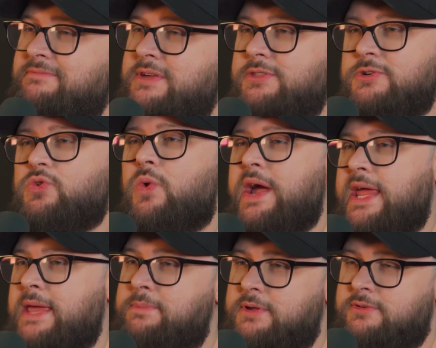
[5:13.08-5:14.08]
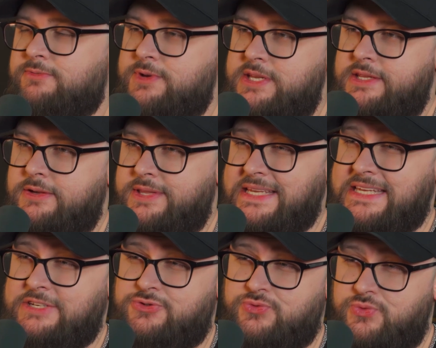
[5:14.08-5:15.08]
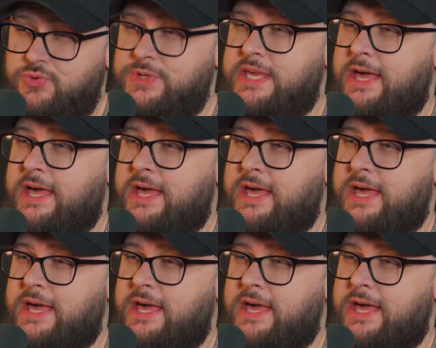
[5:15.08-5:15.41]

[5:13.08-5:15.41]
me, there's quite a bit of reading there that can truly